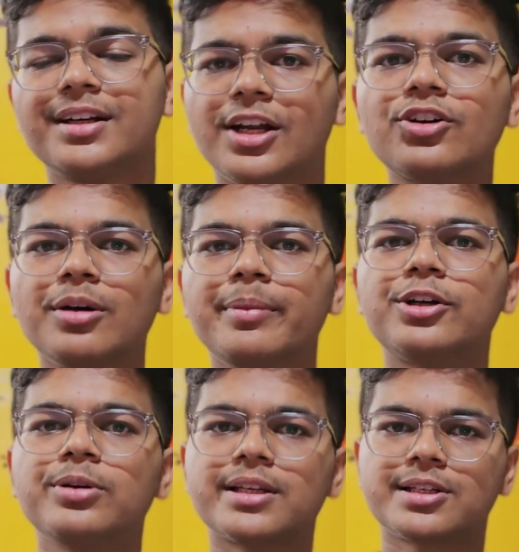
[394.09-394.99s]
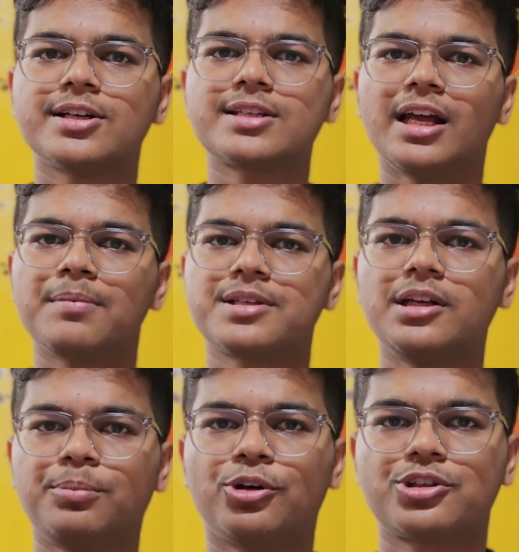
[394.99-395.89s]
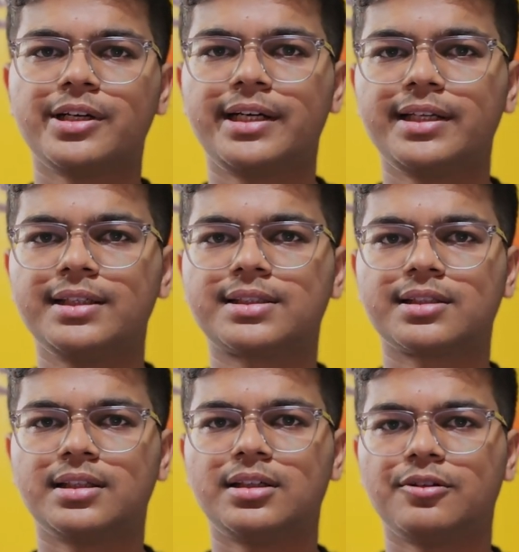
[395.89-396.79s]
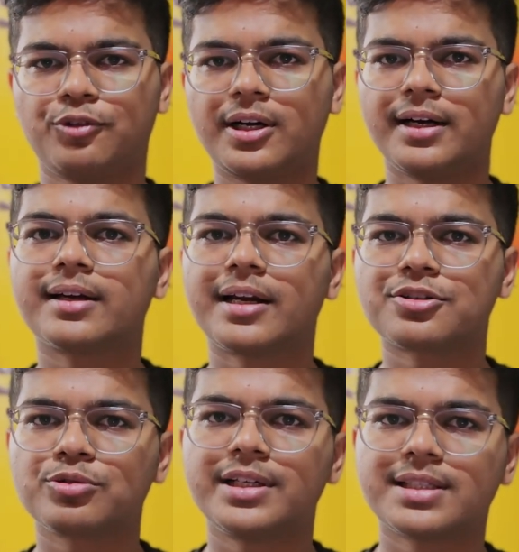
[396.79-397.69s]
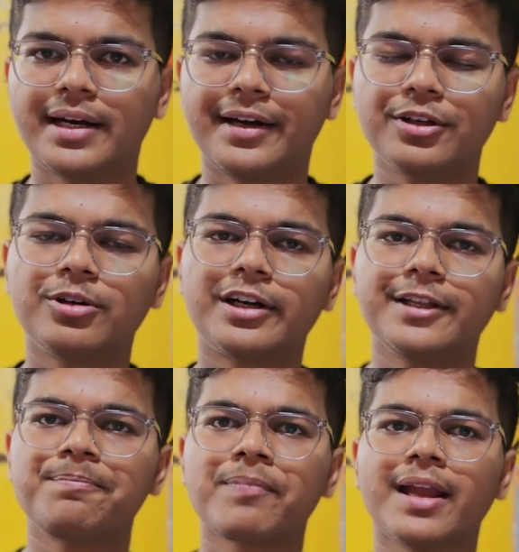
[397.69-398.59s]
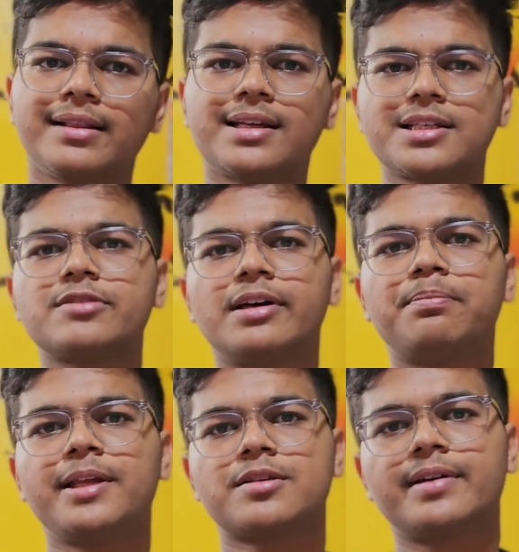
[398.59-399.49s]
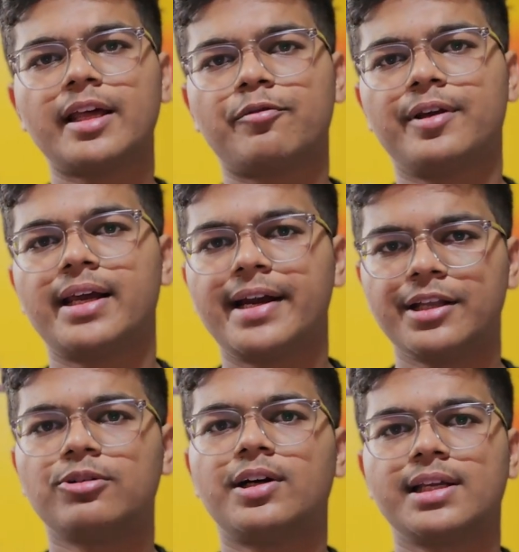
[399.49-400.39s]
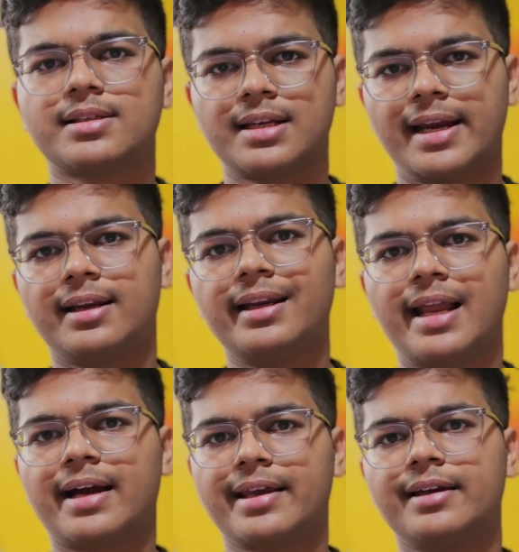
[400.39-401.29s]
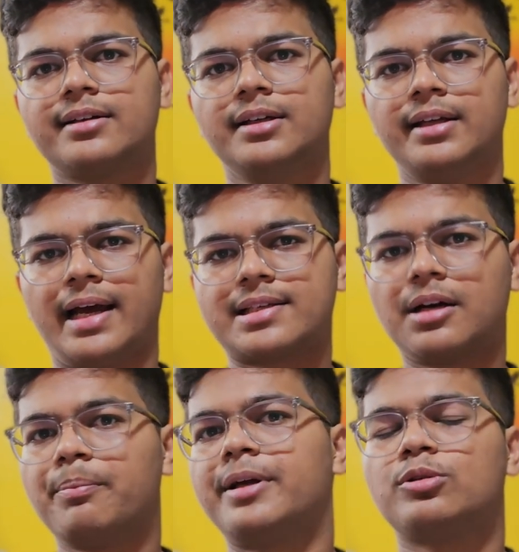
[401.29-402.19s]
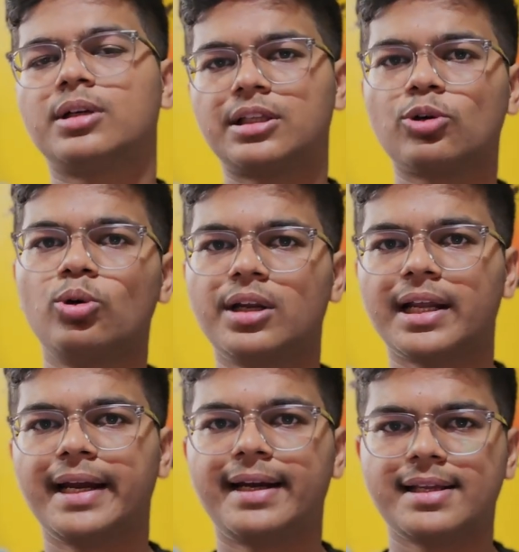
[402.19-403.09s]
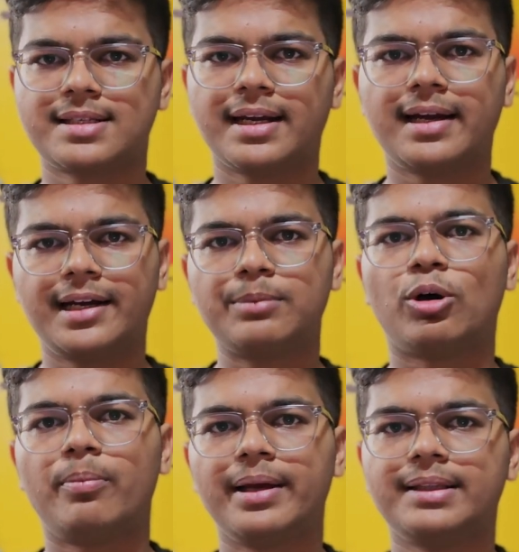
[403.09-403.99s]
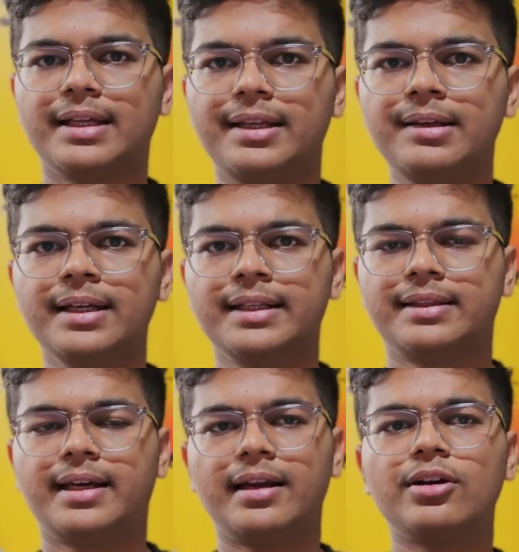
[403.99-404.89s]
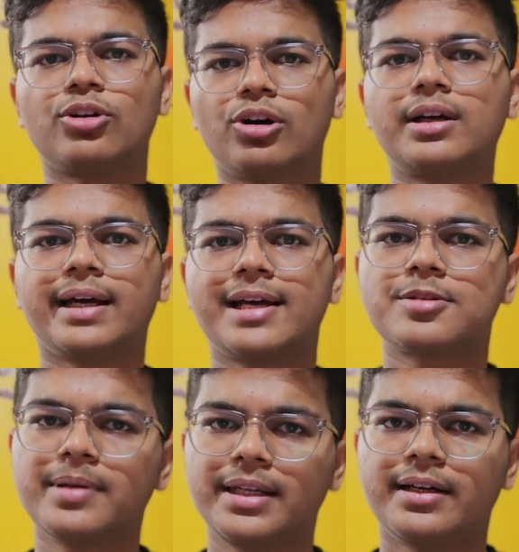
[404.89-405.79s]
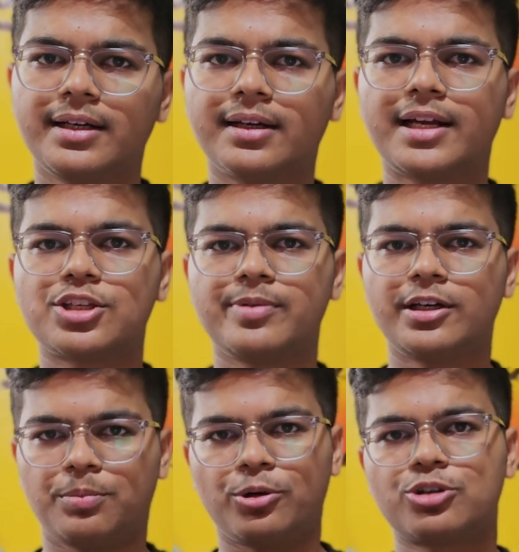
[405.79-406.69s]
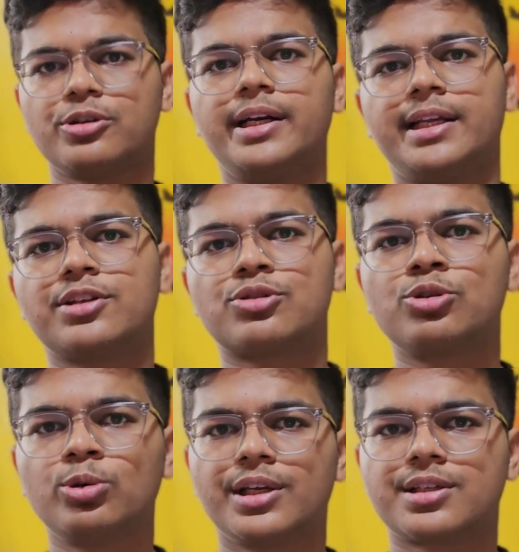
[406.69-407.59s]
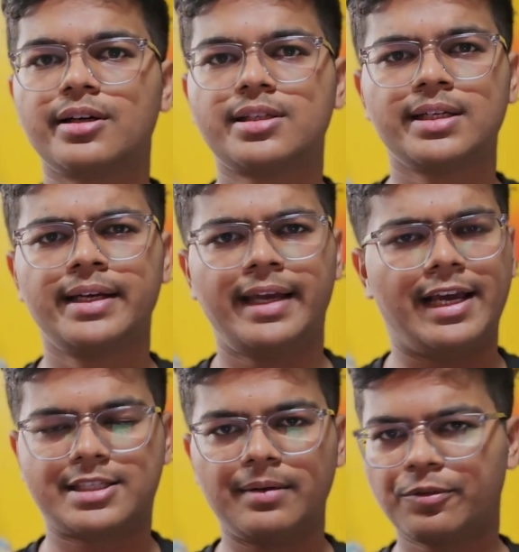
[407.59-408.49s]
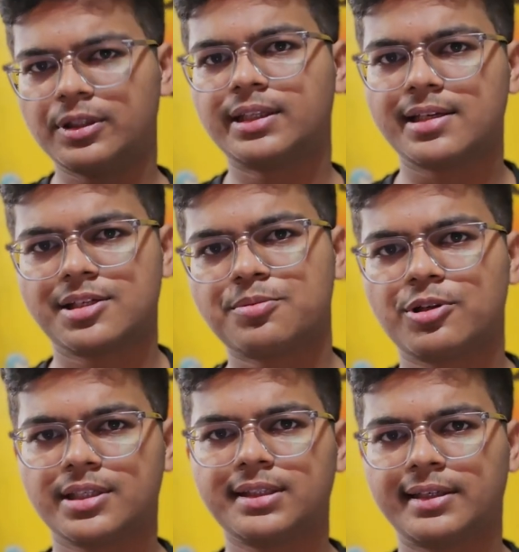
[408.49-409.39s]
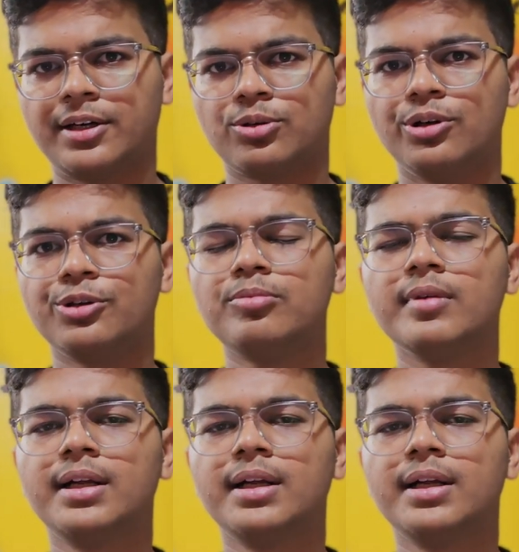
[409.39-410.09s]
Now coming to research labs and opportunities for undergrad students at IIT Guwahati. This is one place where I feel IIT Guwahati is slightly lacking as compared to other older IITs like IIT Bombay and Delhi. There are not as many undergraduate opportunities to do research except for the thesis project that I told you.